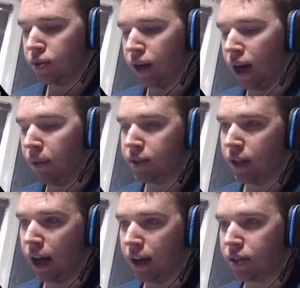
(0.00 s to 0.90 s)
I obviously
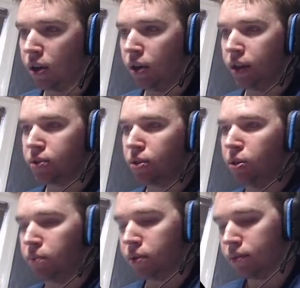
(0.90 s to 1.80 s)
lost all these
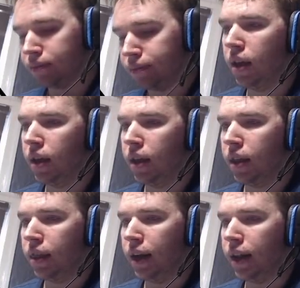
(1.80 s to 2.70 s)
troops.
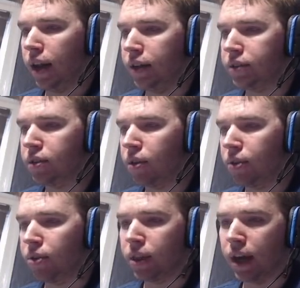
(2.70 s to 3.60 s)
Then I lost
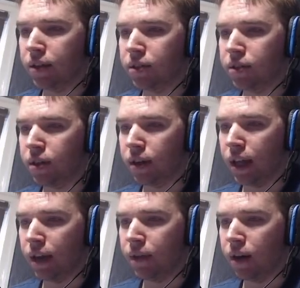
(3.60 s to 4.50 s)
33,000 Tier
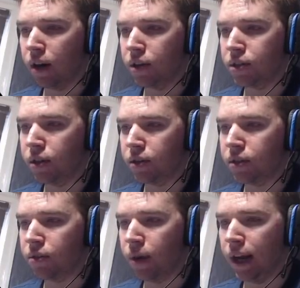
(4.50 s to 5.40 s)
11 archers,
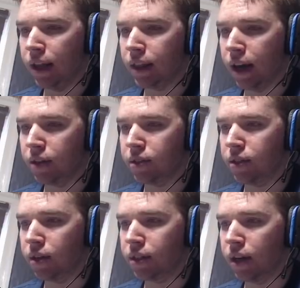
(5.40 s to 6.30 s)
29,000
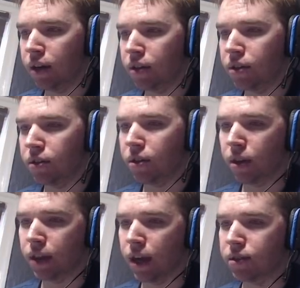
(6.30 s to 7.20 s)
Tier 10 archers,
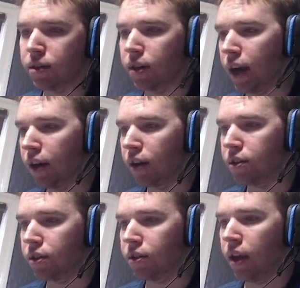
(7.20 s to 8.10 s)
30,000 Tier 9
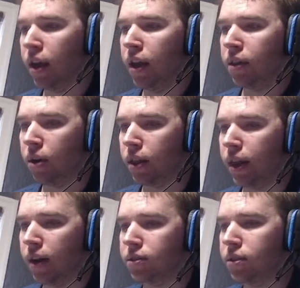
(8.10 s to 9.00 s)
archers,
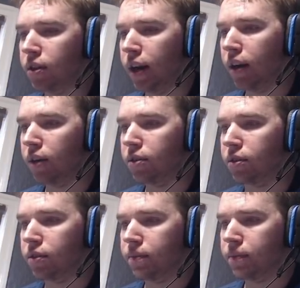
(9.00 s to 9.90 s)
30,000 Tier 8
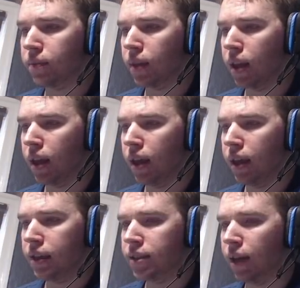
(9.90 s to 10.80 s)
archers,
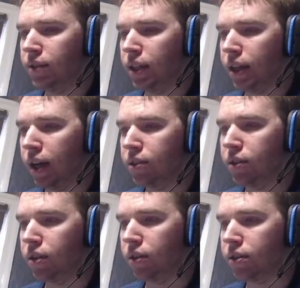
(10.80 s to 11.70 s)
17,000
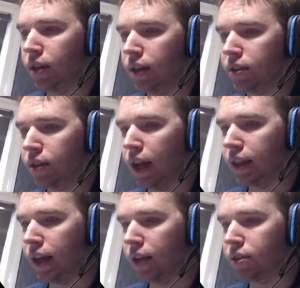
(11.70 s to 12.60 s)
Tier 6,
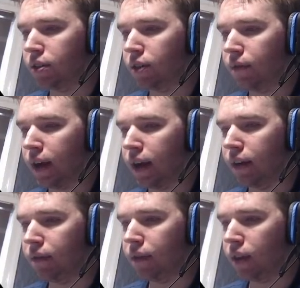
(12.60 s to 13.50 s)
8,000 Tier
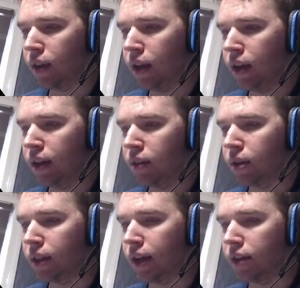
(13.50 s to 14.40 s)
5,
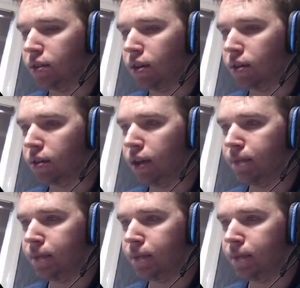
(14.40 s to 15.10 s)
3,000 Tier 3.